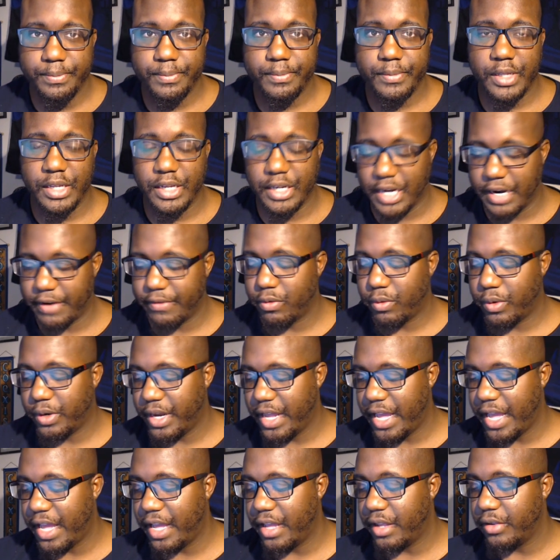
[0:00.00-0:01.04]
and everyone
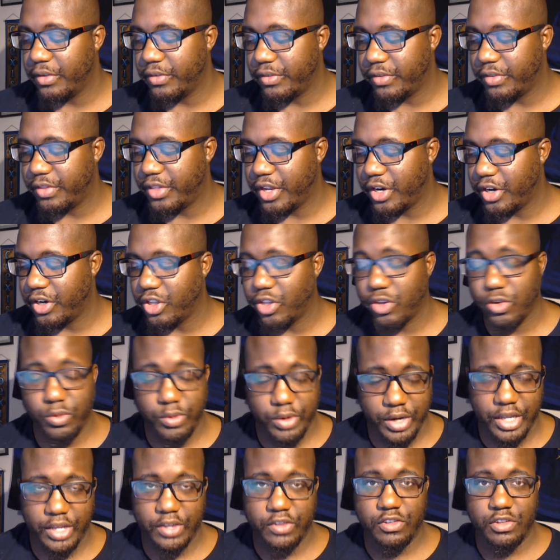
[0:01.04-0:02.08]
has their
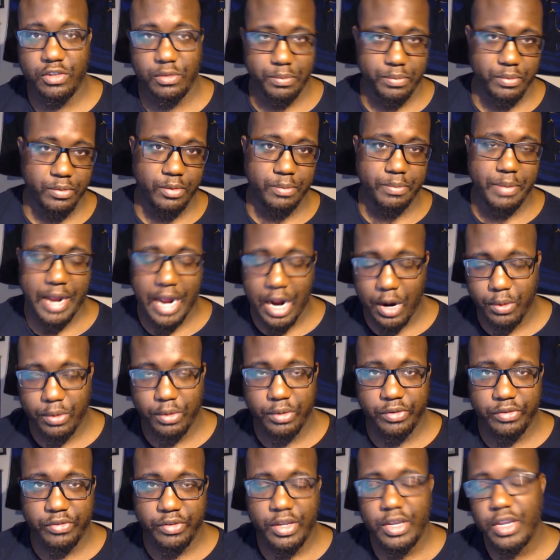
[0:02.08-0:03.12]
unique
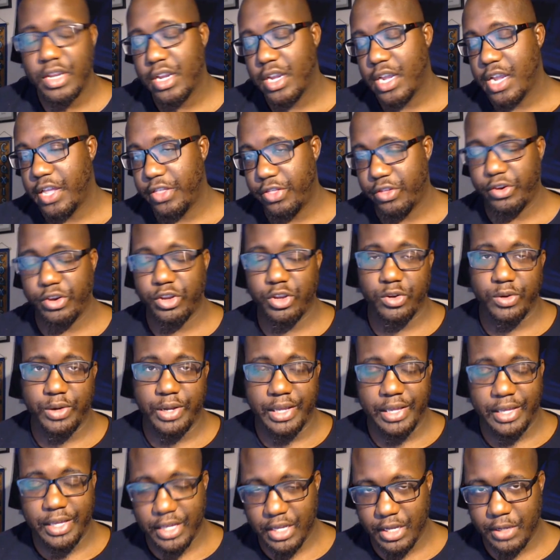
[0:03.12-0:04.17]
superpowers and their
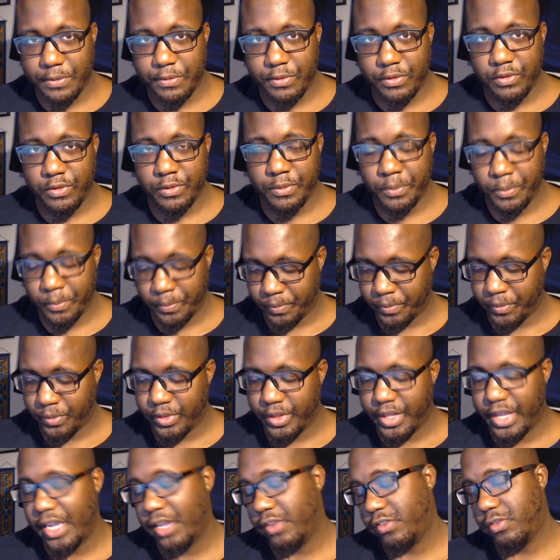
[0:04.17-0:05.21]
unique gifts
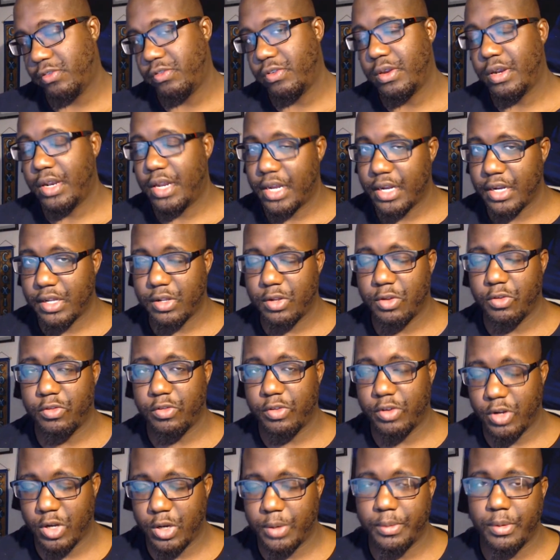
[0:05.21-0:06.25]
the answers are a lot closer to
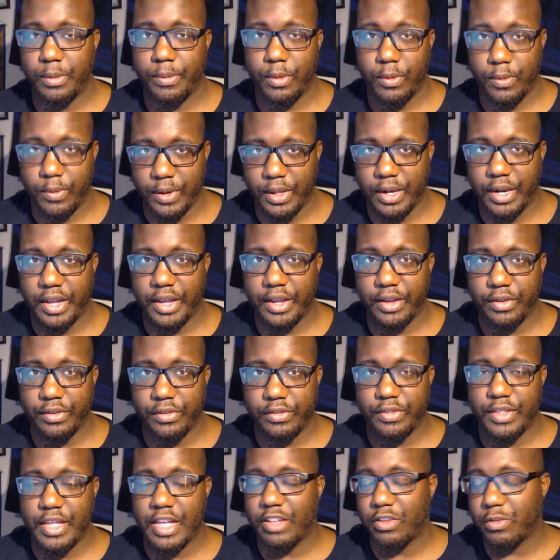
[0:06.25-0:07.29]
home than we realize.
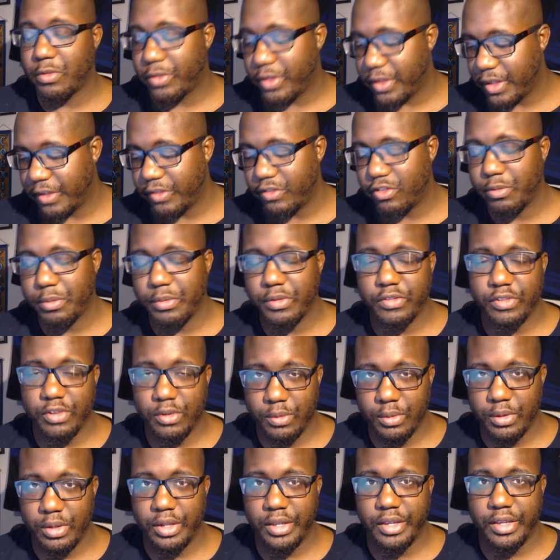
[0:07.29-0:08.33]
That's where the intimacy
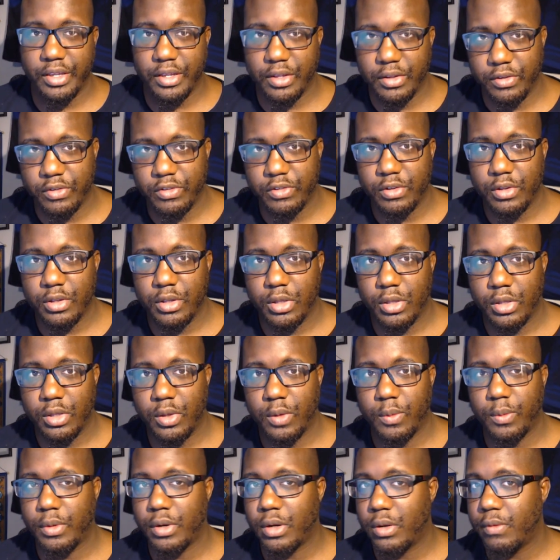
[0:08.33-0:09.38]
really is.
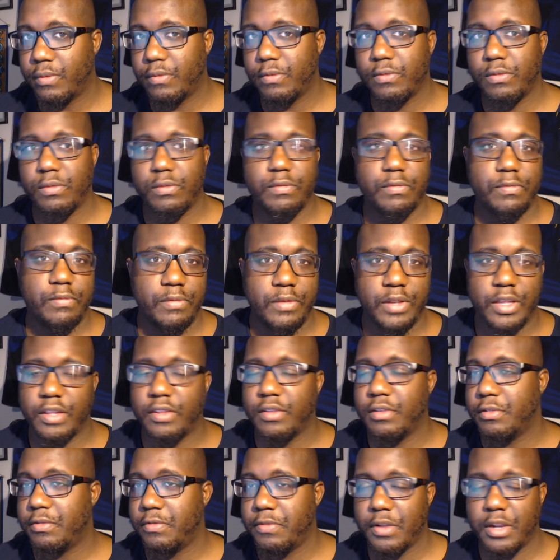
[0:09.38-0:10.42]
We don't need
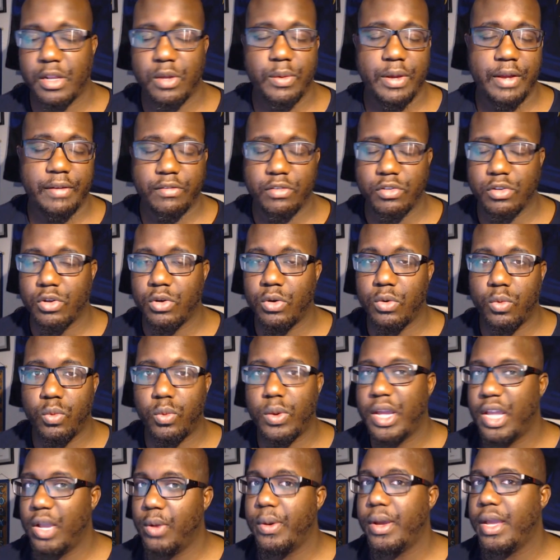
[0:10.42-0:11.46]
to feel like we have to go
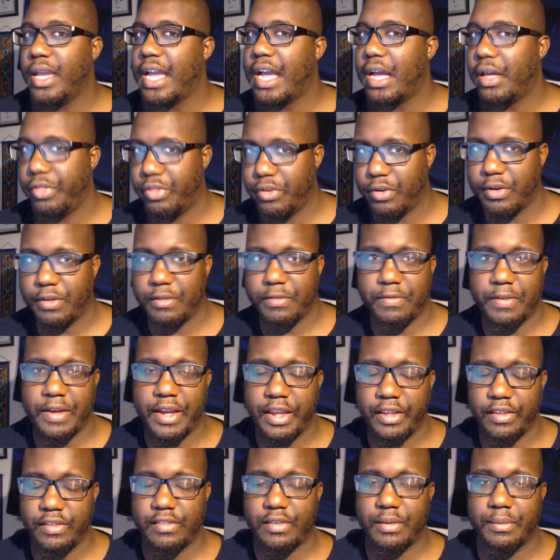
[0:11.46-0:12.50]
way, way out there to
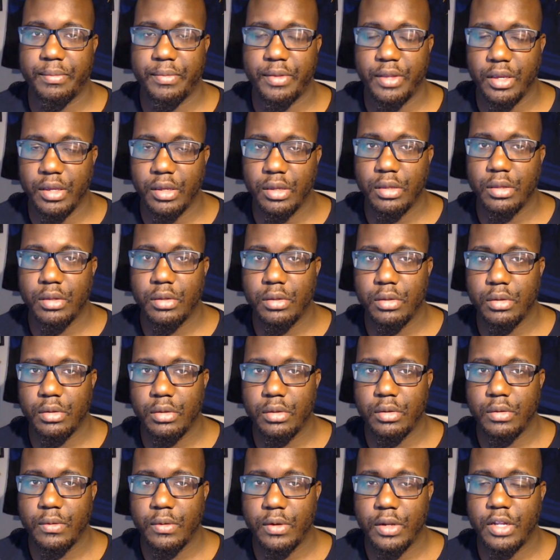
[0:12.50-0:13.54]
find something.
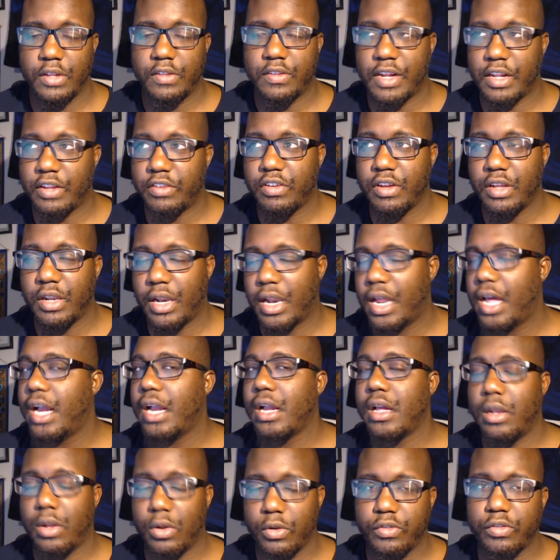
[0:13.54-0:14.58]
It's actually a lot
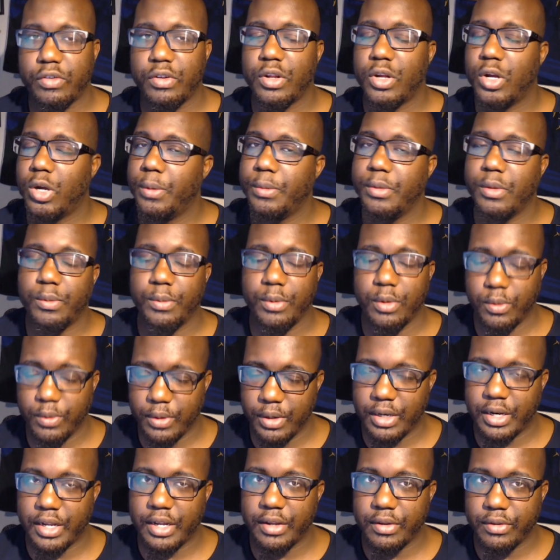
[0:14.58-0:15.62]
closer to home than we
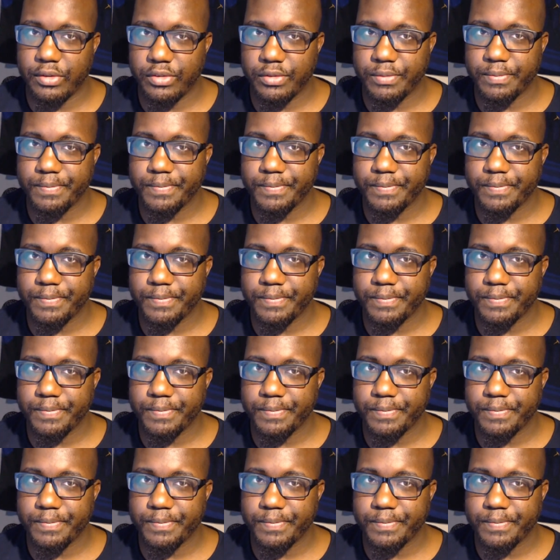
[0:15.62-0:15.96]
realize.